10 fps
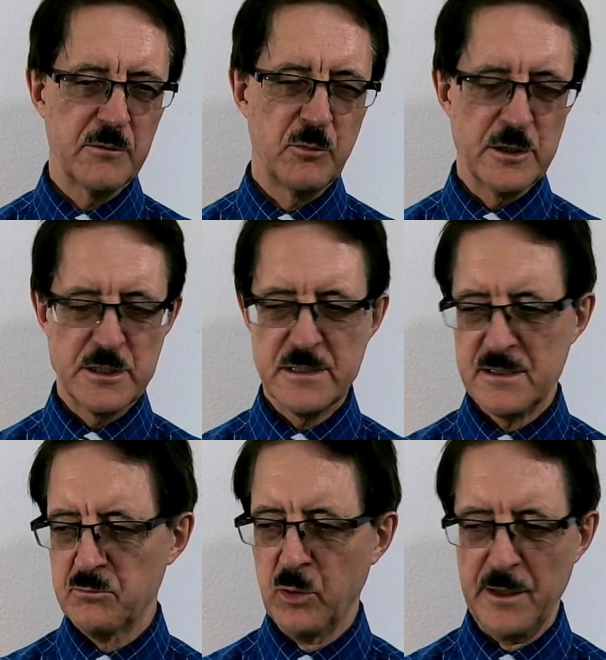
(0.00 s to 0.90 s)
which is
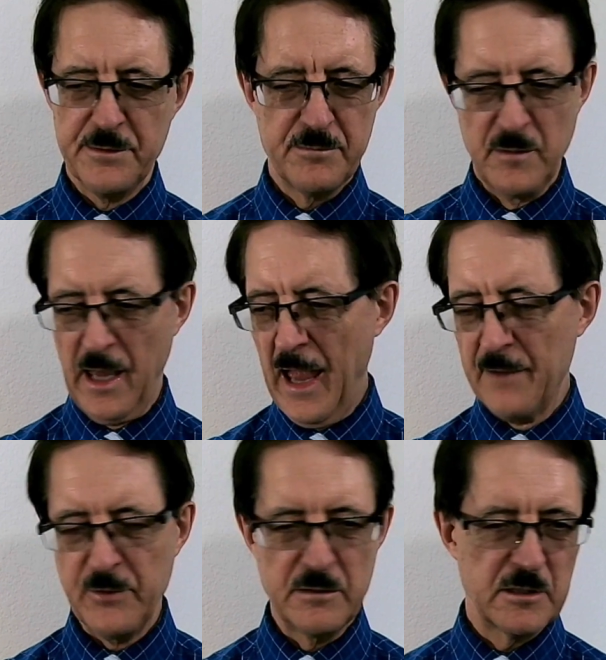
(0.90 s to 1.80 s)
what
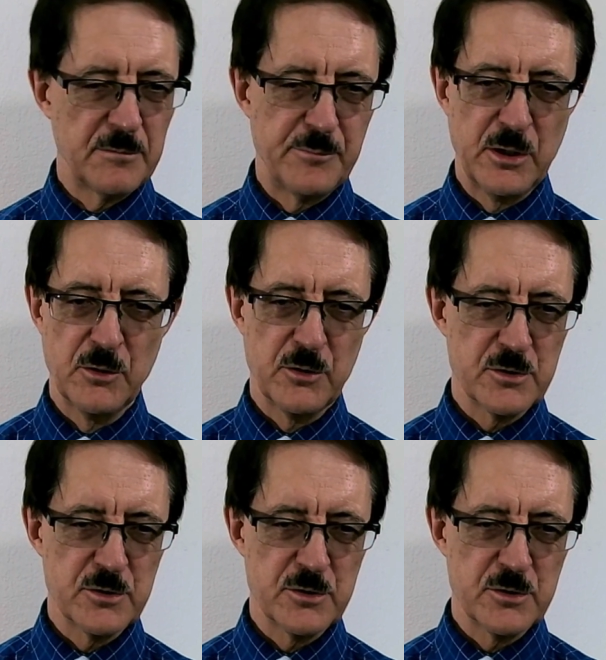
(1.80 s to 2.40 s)
having computers